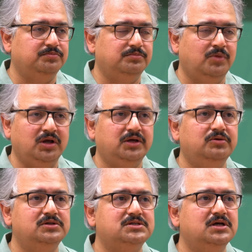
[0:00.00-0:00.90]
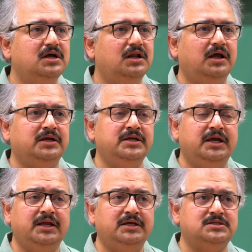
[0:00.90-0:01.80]
molecules, like
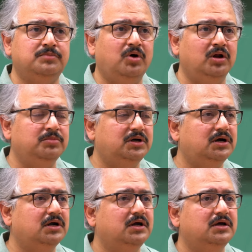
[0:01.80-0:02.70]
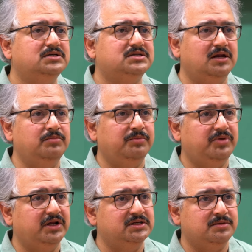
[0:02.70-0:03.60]
DNA is a polymer, cell
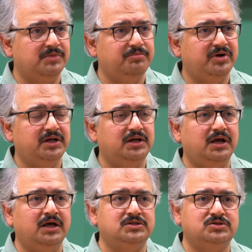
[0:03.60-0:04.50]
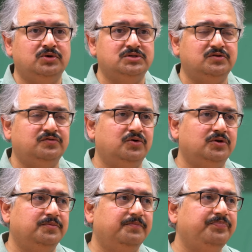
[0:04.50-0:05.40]
membrane is a membrane, and so on and so forth.
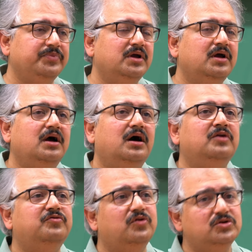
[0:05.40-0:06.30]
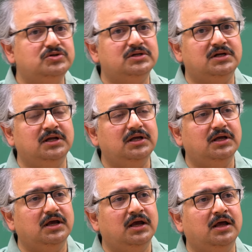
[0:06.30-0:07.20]
Unfortunately,
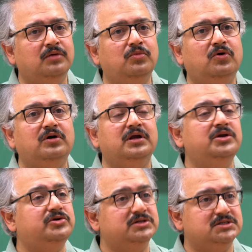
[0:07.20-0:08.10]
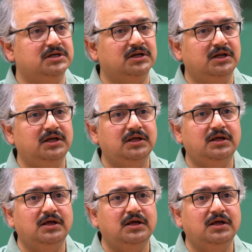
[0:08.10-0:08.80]
and more interestingly,